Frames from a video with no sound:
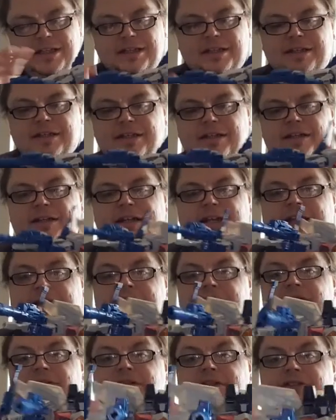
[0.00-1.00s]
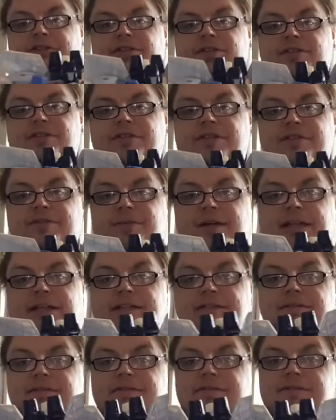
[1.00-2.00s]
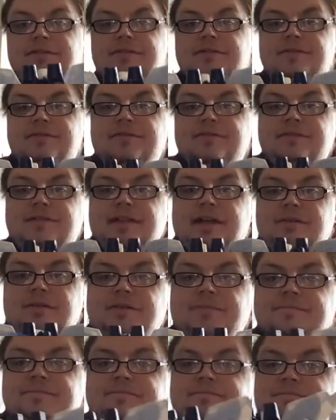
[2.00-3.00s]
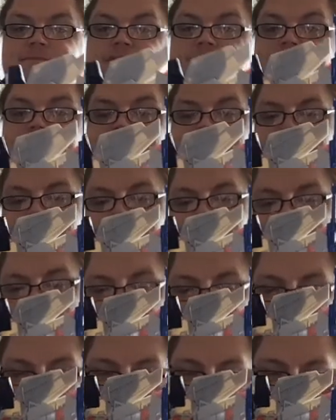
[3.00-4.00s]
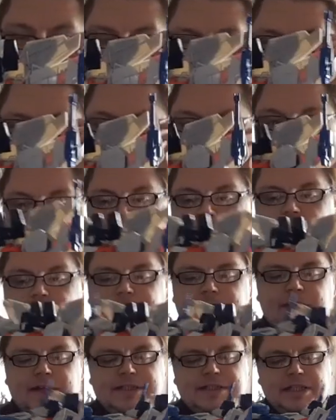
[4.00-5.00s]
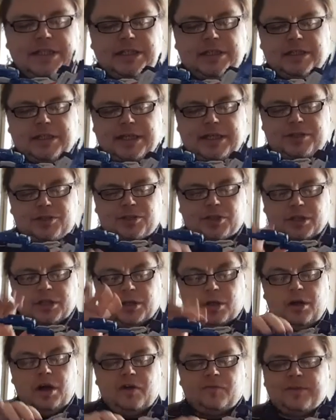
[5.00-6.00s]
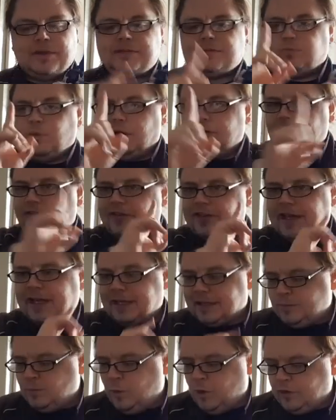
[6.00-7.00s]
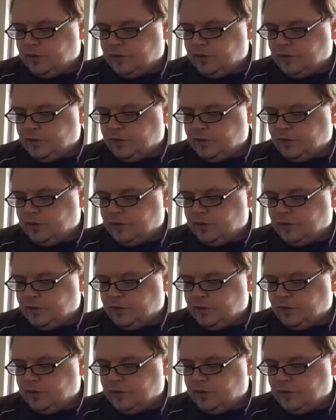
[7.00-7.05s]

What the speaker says: You know, and he can hold his gun as well as that one, which is really cool. Terms of articulation. Oh, I've missed one thing.